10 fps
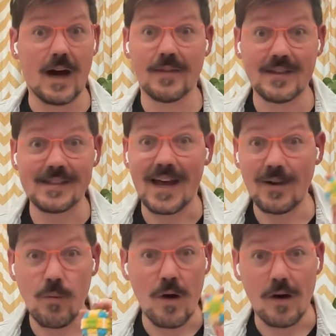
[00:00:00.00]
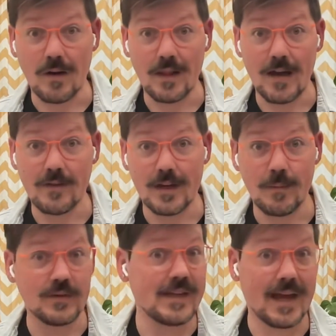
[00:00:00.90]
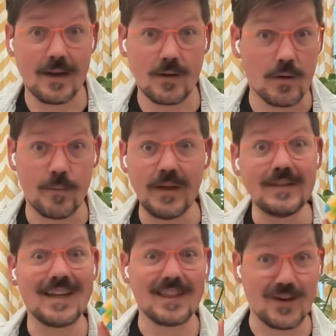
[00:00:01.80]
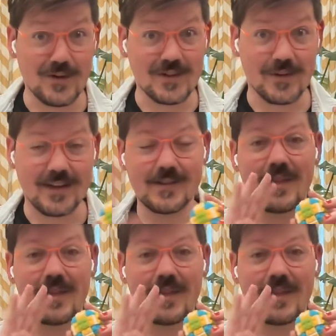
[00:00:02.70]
on the side wall of a mosaic or building that you're doing,